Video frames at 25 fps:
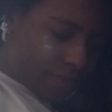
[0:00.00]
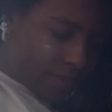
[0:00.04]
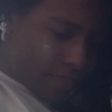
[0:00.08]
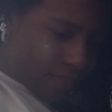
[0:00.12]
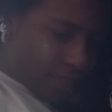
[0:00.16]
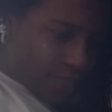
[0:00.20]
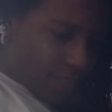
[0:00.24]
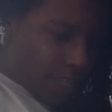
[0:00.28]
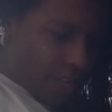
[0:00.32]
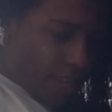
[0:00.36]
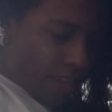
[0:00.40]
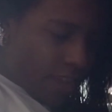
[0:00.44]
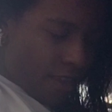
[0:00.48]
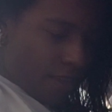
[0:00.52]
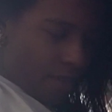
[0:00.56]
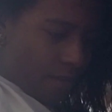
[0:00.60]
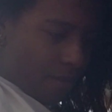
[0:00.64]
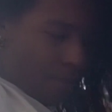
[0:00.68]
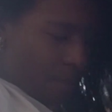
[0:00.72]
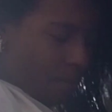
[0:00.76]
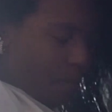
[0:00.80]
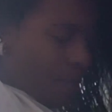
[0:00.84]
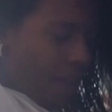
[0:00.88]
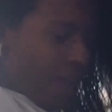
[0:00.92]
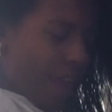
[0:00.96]
But at the
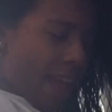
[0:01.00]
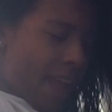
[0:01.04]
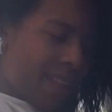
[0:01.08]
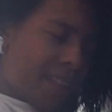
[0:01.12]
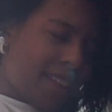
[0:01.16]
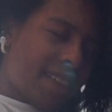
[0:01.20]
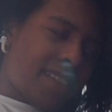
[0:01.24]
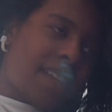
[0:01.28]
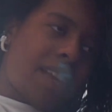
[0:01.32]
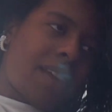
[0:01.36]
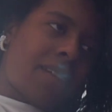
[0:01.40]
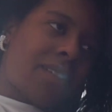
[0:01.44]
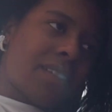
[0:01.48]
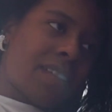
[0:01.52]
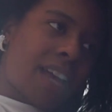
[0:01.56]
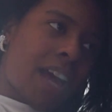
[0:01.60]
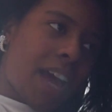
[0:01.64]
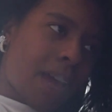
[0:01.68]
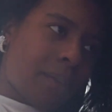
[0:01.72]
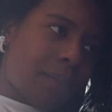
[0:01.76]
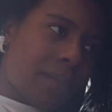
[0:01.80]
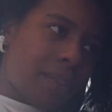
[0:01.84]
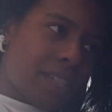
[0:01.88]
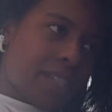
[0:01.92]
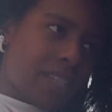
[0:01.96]
same time, it's
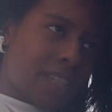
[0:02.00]
like,